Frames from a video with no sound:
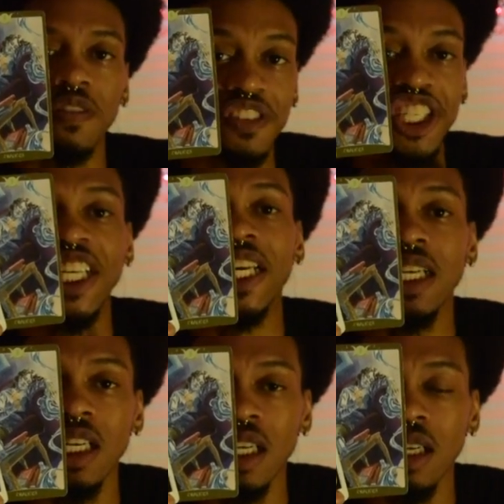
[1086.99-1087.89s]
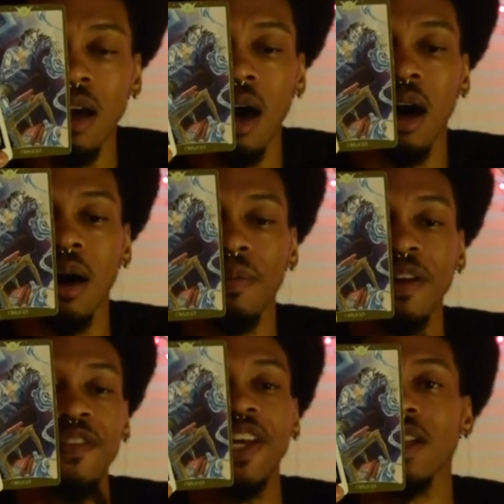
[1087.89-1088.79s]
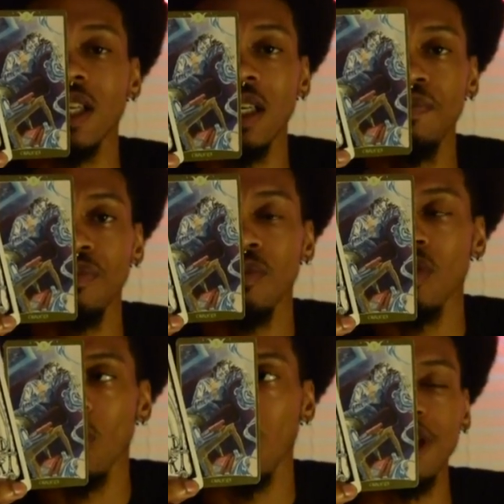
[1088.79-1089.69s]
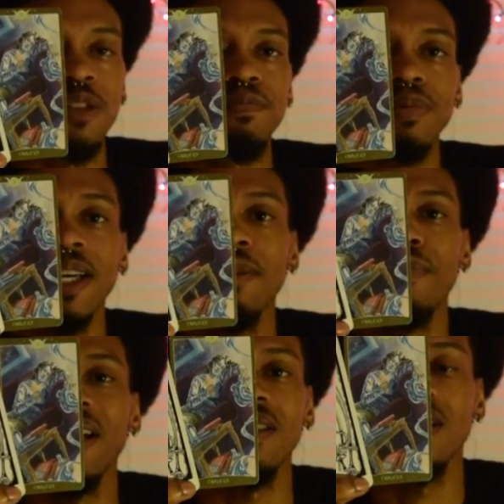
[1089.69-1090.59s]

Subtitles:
of cheating, infidelity, or just plain being